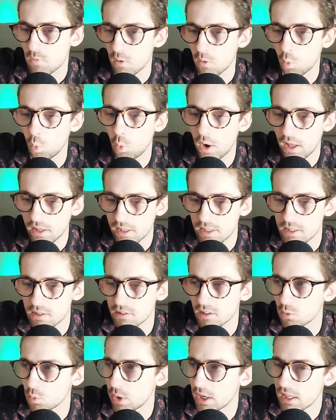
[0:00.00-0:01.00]

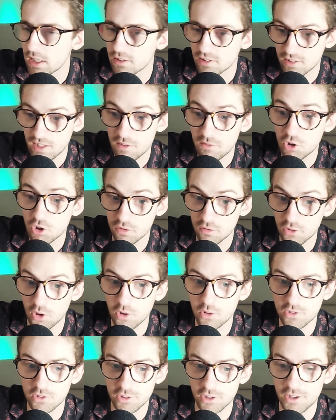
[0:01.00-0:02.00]
Wellington winning 7 of
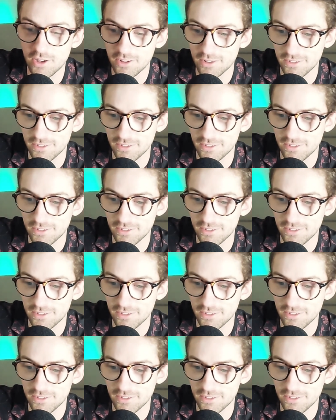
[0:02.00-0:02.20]
those.